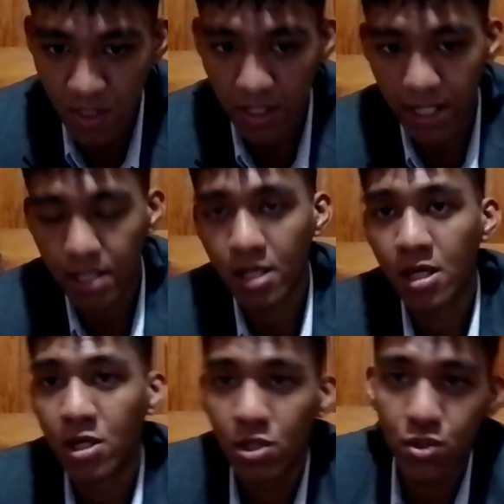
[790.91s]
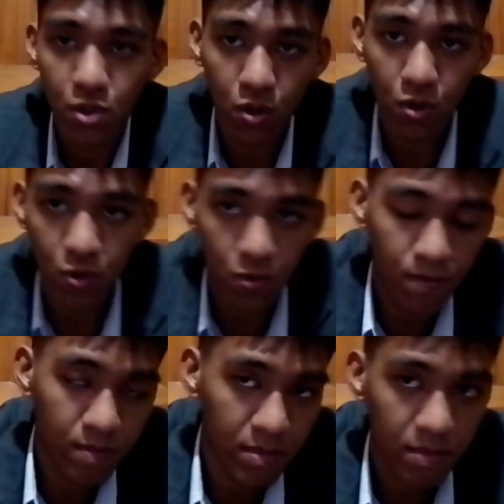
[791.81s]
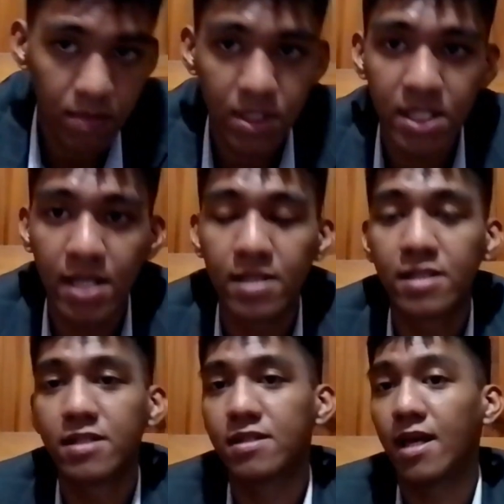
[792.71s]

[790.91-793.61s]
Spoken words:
Okay, so since,